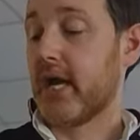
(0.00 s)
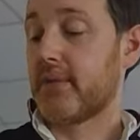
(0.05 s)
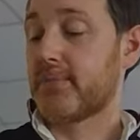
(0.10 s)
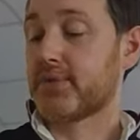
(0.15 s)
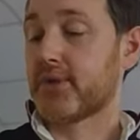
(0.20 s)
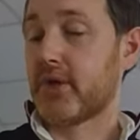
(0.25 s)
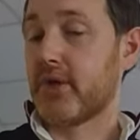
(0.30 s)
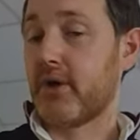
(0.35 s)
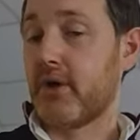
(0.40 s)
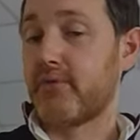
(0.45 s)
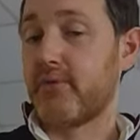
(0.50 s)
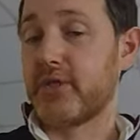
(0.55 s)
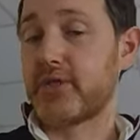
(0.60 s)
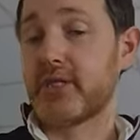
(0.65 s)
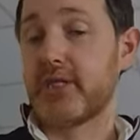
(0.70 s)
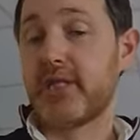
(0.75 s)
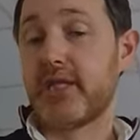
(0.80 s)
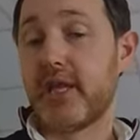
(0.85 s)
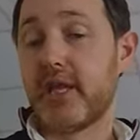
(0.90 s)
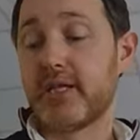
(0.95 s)
So
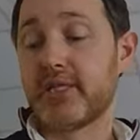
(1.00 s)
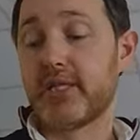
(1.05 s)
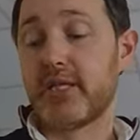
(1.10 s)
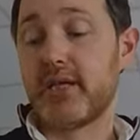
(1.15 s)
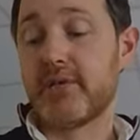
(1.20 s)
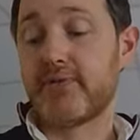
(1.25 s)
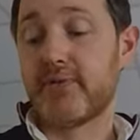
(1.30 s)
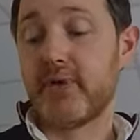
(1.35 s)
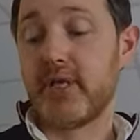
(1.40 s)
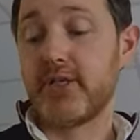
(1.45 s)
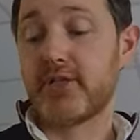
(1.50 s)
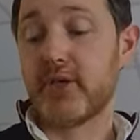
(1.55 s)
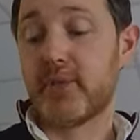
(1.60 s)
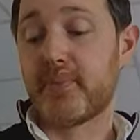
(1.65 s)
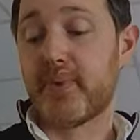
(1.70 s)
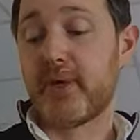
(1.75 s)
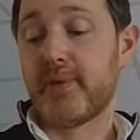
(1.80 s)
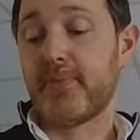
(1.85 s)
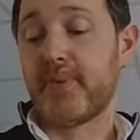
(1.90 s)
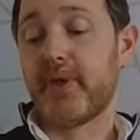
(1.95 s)
originally the idea for Ease Up
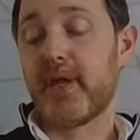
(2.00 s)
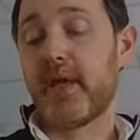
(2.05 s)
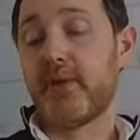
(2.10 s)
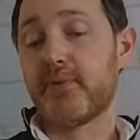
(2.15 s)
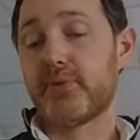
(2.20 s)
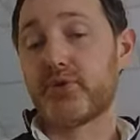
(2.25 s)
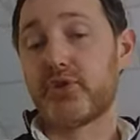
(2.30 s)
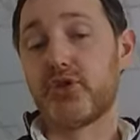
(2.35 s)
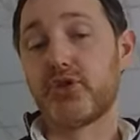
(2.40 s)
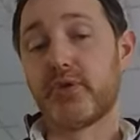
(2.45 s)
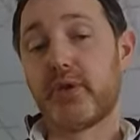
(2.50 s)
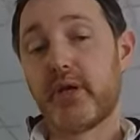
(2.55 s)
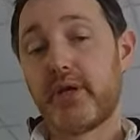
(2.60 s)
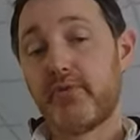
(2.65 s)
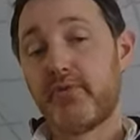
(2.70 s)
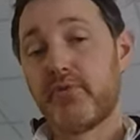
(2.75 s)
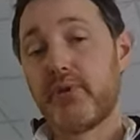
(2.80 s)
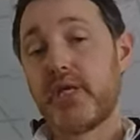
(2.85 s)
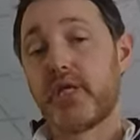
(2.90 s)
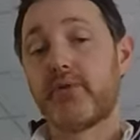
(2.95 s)
IPA was to try
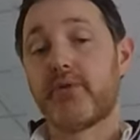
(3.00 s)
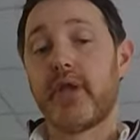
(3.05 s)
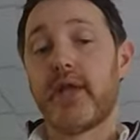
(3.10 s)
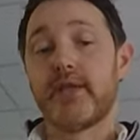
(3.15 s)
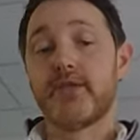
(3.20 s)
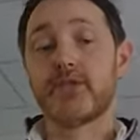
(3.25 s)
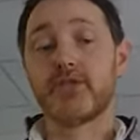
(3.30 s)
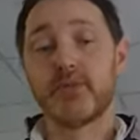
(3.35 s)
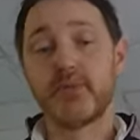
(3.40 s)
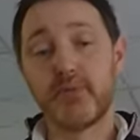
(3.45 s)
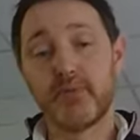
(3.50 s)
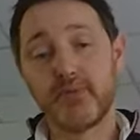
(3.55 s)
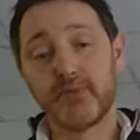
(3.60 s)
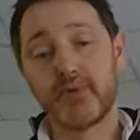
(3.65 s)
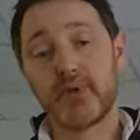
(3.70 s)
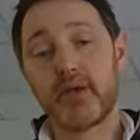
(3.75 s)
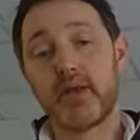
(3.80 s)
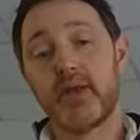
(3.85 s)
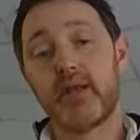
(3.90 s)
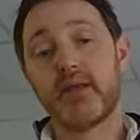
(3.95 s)
and recreate some of
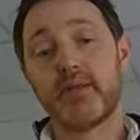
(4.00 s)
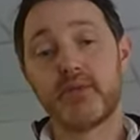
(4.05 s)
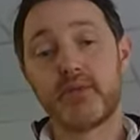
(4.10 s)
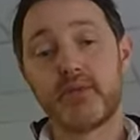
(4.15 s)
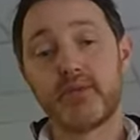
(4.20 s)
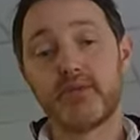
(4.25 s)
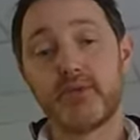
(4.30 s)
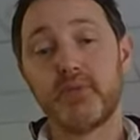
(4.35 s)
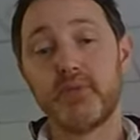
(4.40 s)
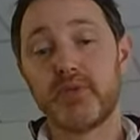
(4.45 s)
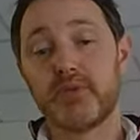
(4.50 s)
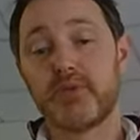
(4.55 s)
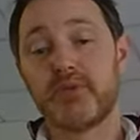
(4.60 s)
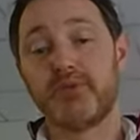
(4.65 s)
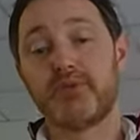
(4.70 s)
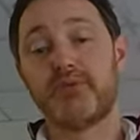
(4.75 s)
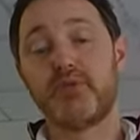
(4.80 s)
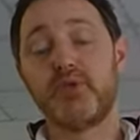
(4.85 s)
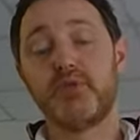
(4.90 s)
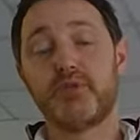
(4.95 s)
the sort
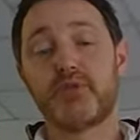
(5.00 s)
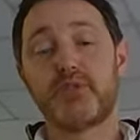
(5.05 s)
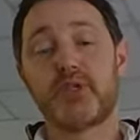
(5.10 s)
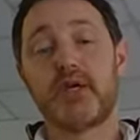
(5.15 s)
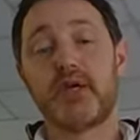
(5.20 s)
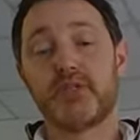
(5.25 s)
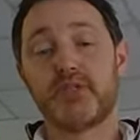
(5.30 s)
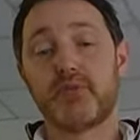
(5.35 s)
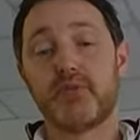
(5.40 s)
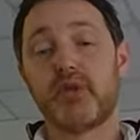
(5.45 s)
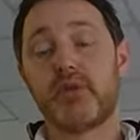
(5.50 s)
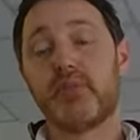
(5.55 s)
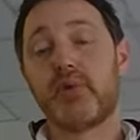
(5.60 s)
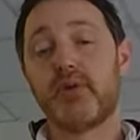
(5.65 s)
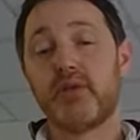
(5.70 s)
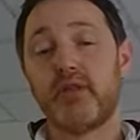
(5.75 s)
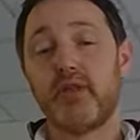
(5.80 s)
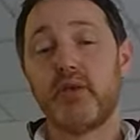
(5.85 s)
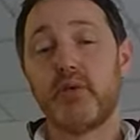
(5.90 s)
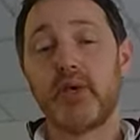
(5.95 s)
of new styles that were coming out
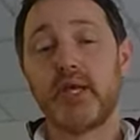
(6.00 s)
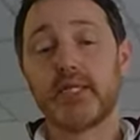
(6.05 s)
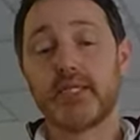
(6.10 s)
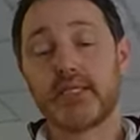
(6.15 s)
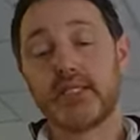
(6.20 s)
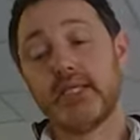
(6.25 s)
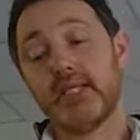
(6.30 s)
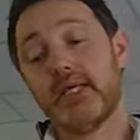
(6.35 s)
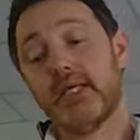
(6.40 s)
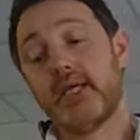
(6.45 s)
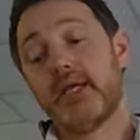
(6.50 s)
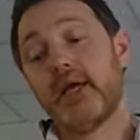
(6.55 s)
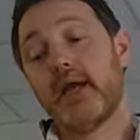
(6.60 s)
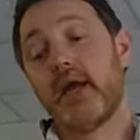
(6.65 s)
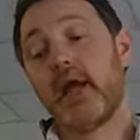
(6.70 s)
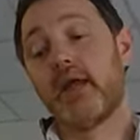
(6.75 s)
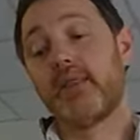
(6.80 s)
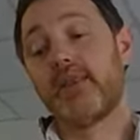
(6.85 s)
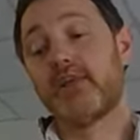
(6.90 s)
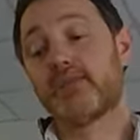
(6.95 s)
of the US.
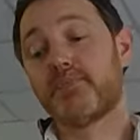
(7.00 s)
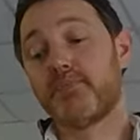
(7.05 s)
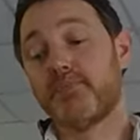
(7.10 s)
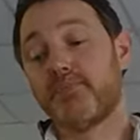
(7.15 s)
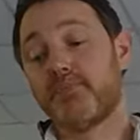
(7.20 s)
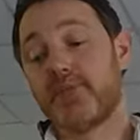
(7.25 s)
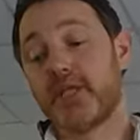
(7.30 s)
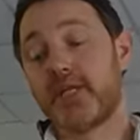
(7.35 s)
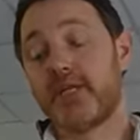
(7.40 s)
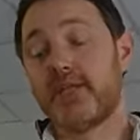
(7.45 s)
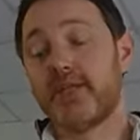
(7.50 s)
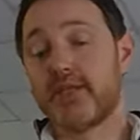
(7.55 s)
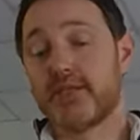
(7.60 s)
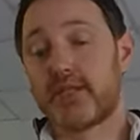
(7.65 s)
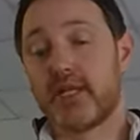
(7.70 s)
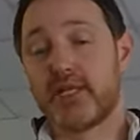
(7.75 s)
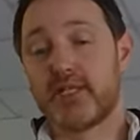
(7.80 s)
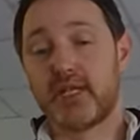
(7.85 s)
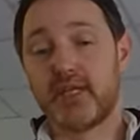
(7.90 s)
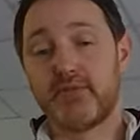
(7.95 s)
Particularly this
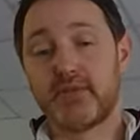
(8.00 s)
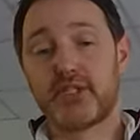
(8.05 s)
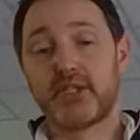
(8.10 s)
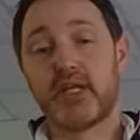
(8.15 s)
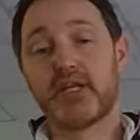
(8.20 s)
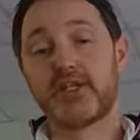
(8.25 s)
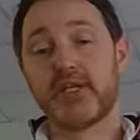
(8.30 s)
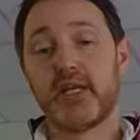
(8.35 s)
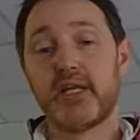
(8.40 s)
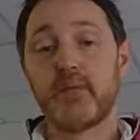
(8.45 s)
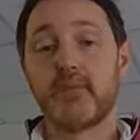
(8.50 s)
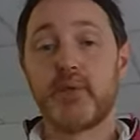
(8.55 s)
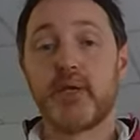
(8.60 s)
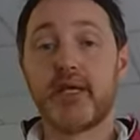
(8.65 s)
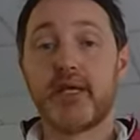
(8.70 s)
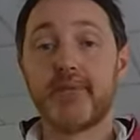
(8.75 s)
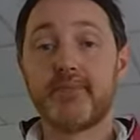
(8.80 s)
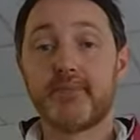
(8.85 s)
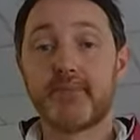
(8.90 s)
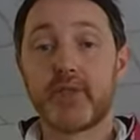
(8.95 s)
idea of a session
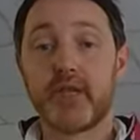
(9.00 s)
IPA.